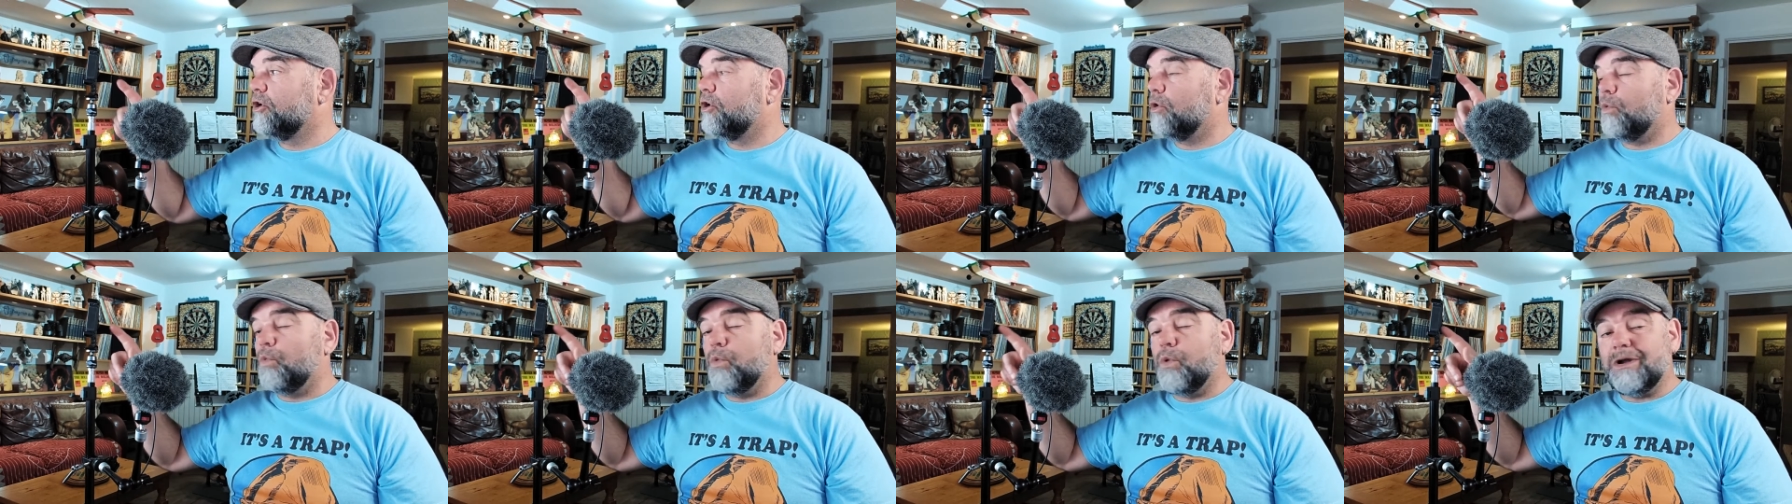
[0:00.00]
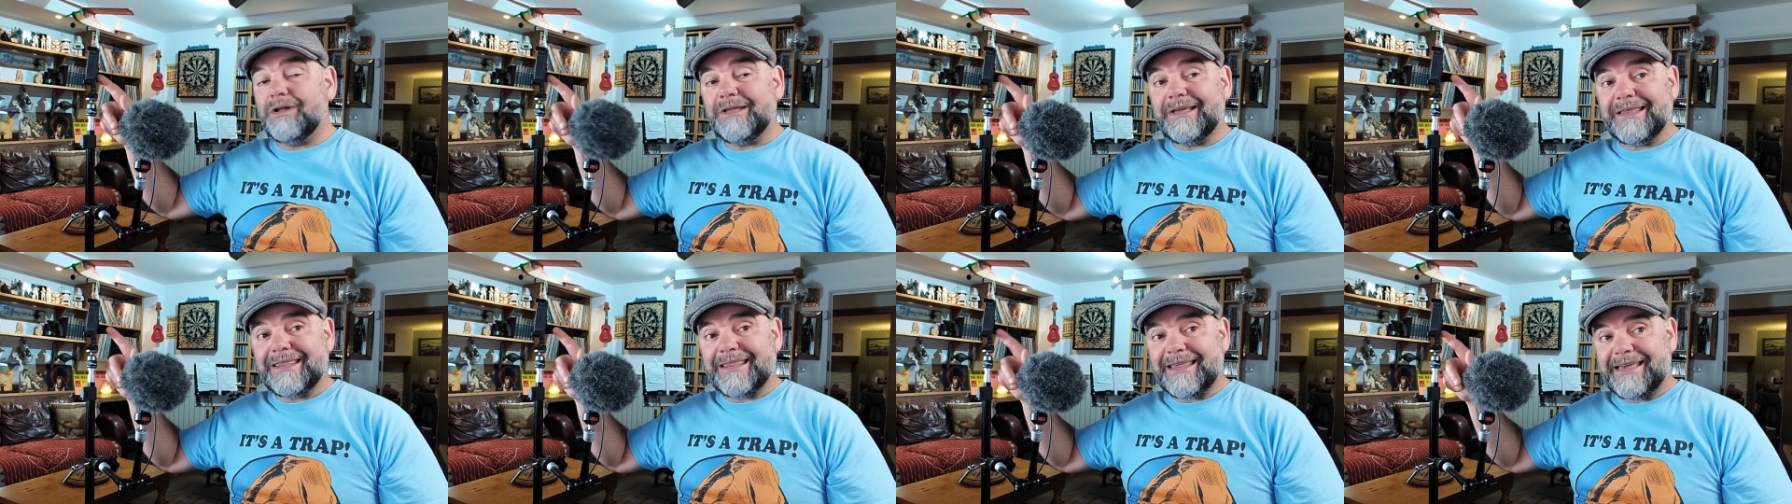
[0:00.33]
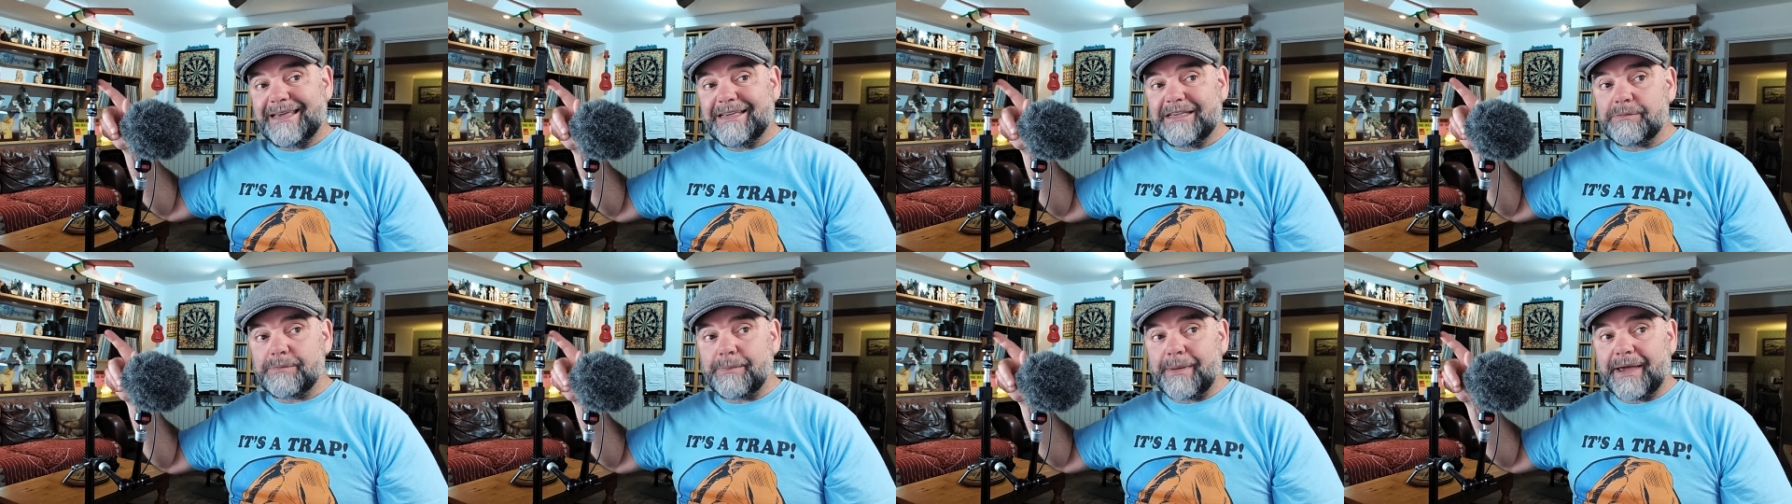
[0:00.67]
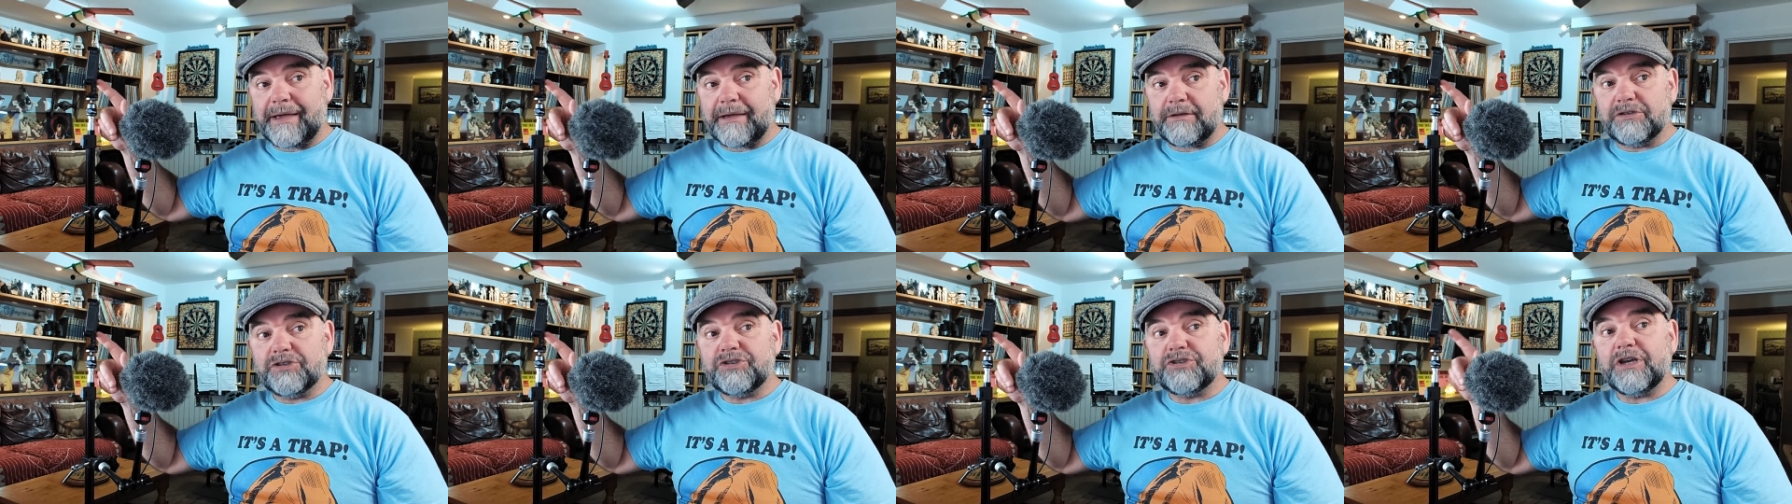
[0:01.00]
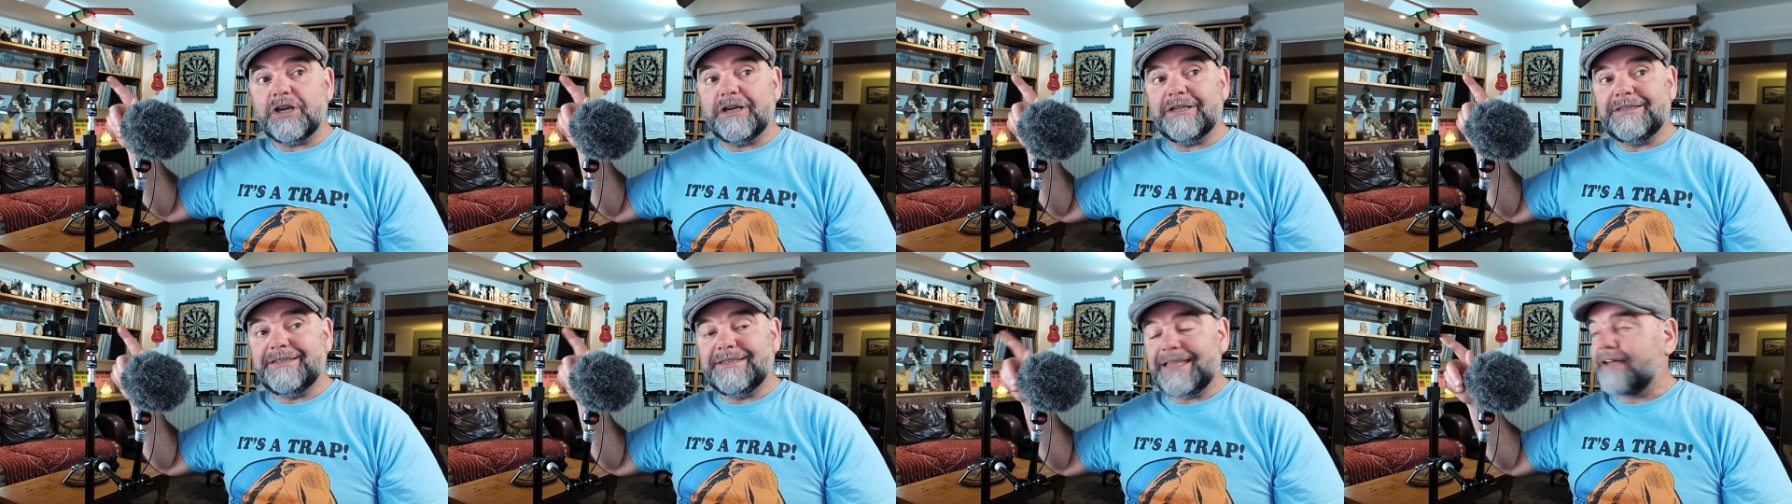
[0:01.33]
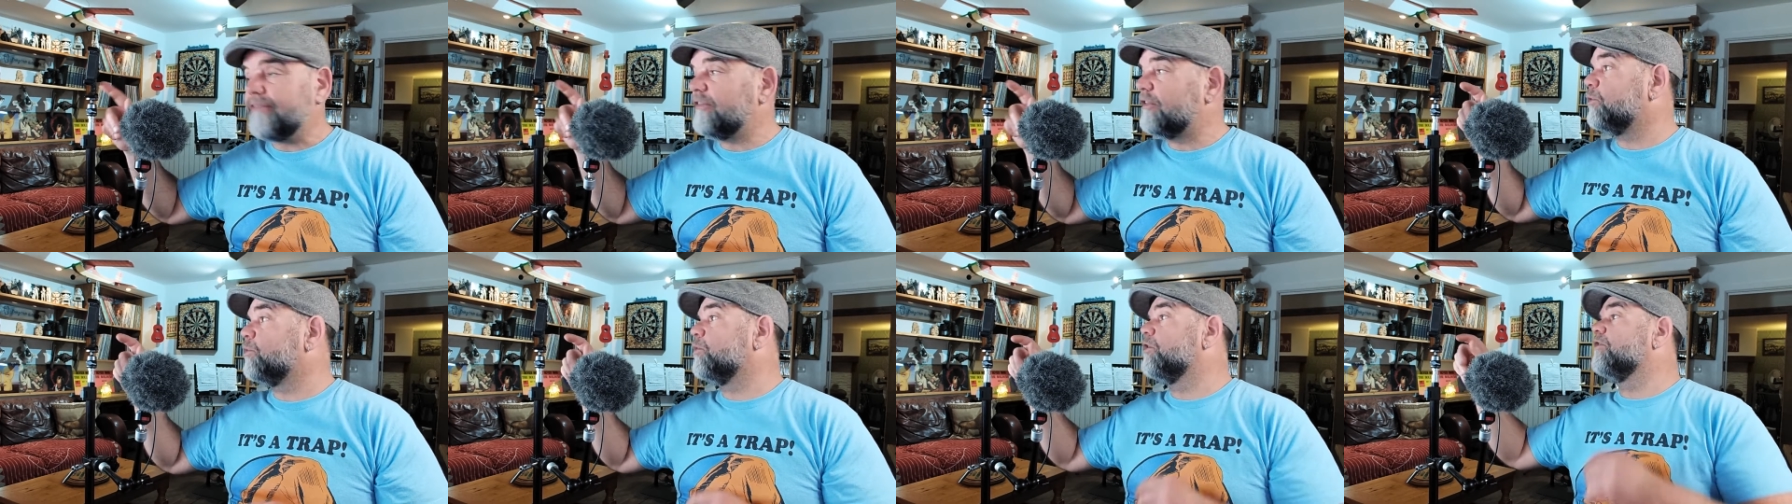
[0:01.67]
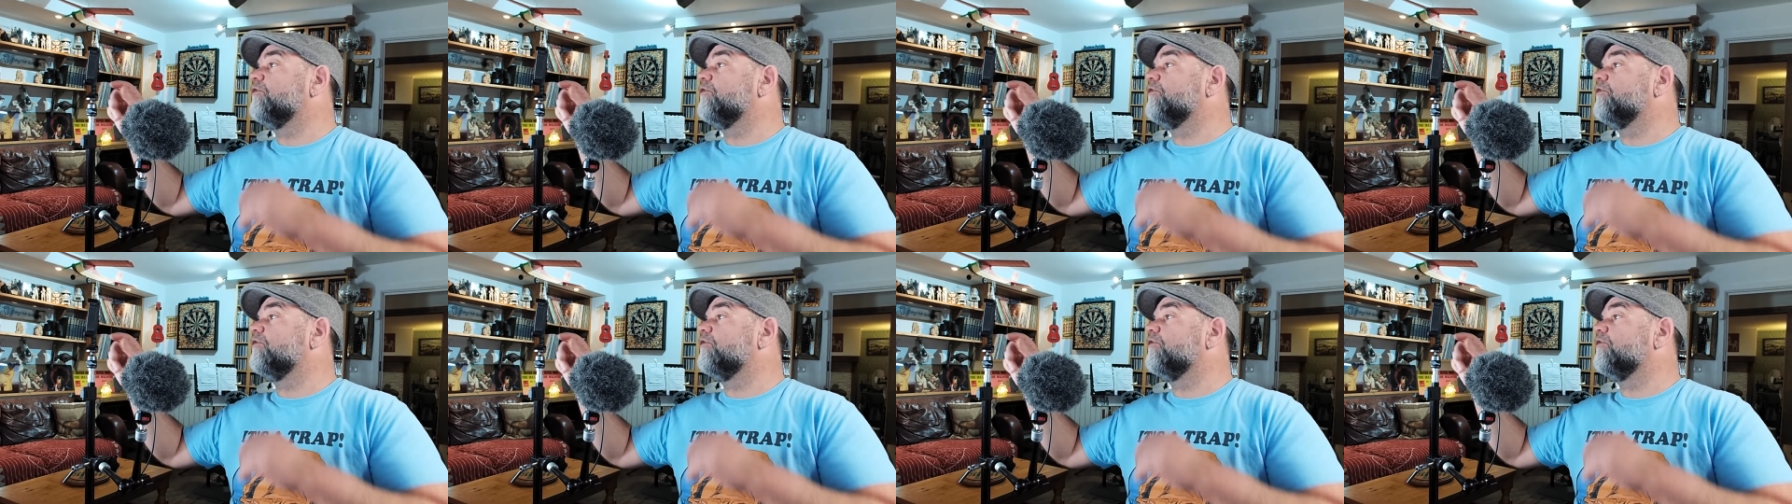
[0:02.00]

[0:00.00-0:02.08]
one of these mounts are definitely